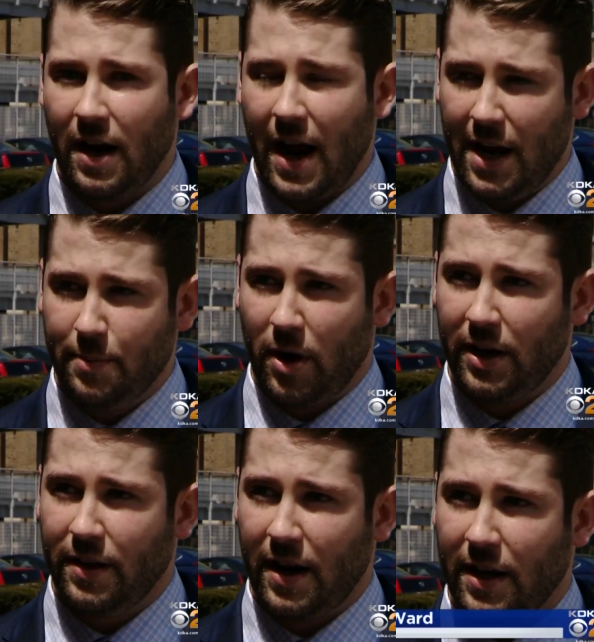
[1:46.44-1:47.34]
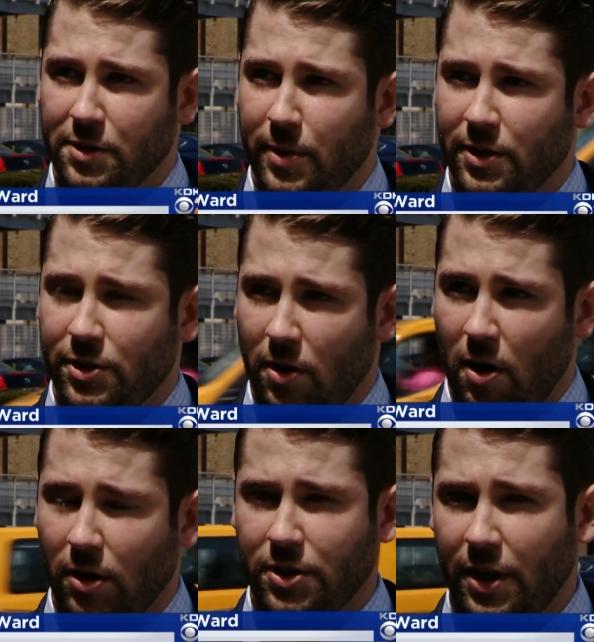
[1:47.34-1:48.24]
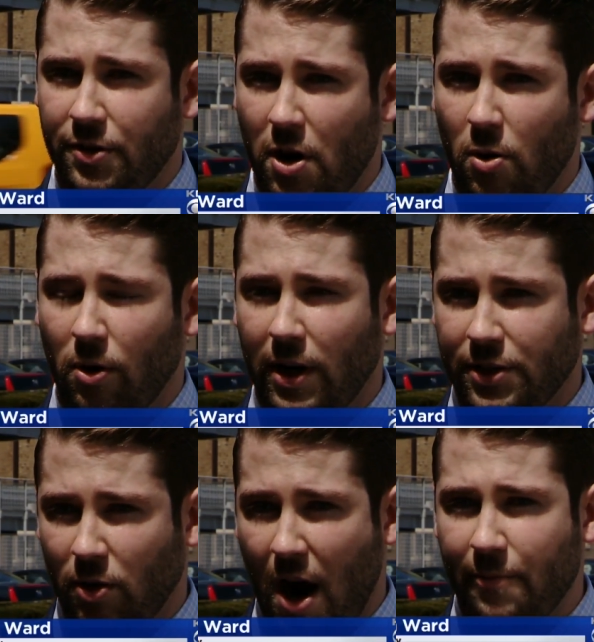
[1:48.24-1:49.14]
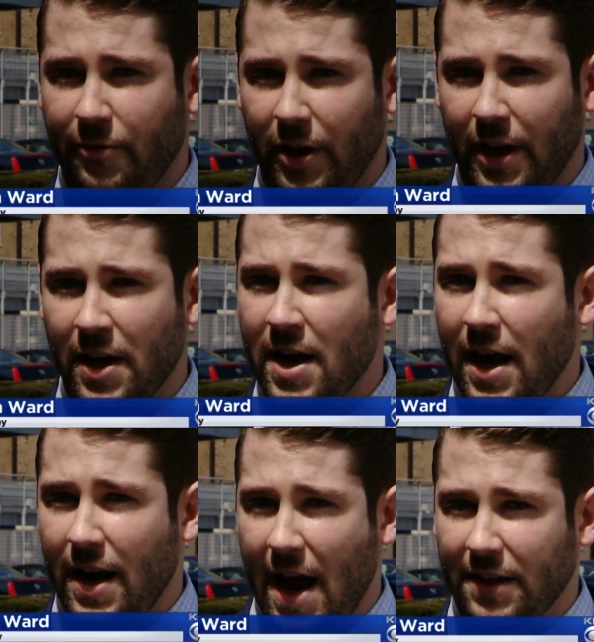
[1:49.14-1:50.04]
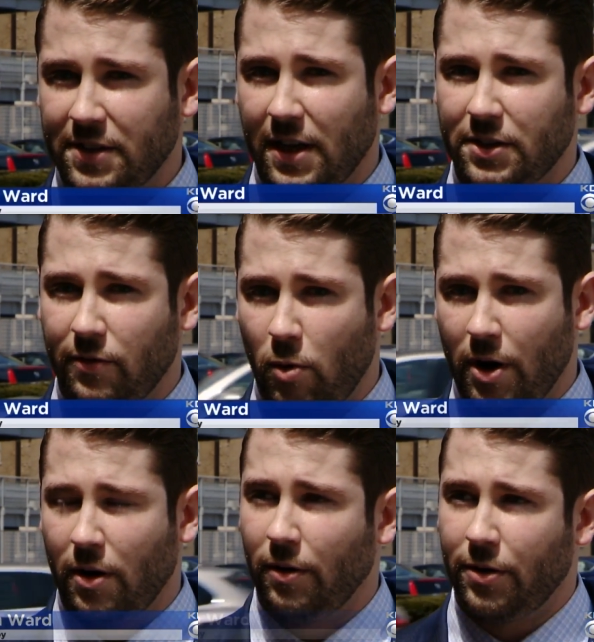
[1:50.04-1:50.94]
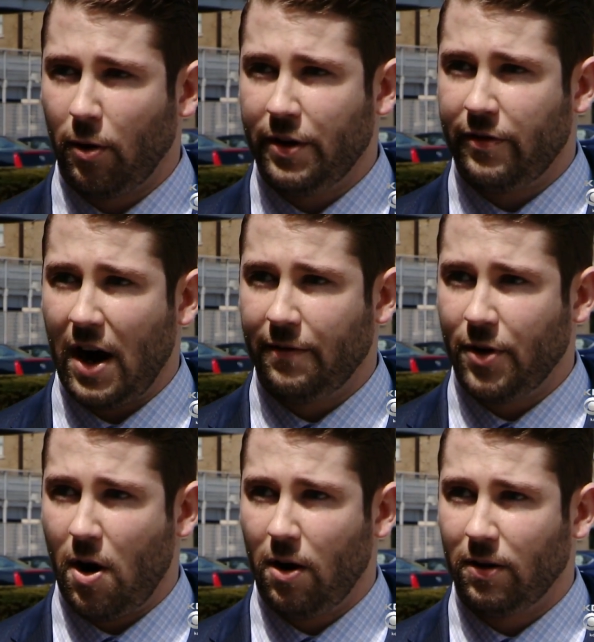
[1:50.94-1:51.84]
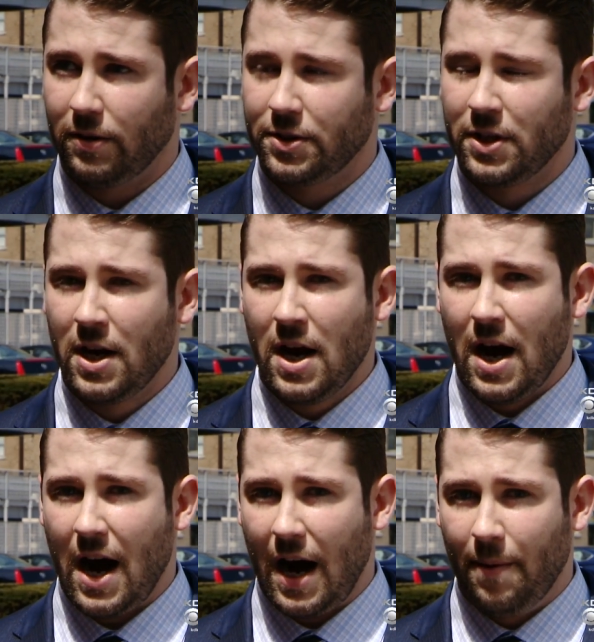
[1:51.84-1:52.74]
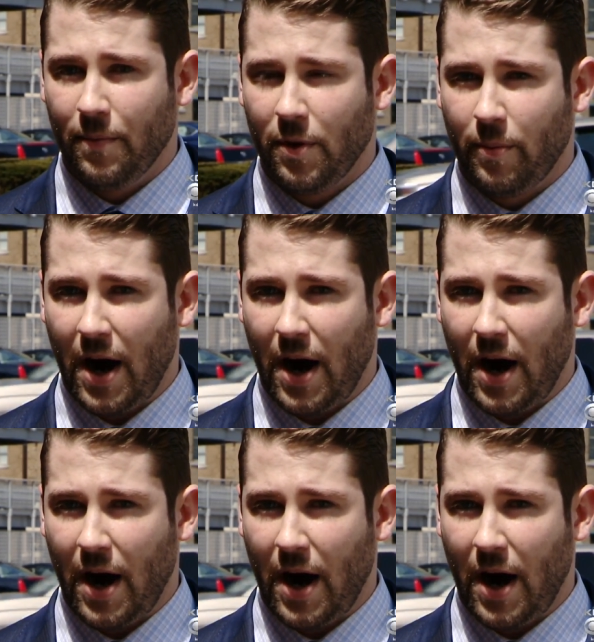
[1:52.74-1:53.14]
Uh, anybody that has been charged a tow or a drop fee in excess of $135 um,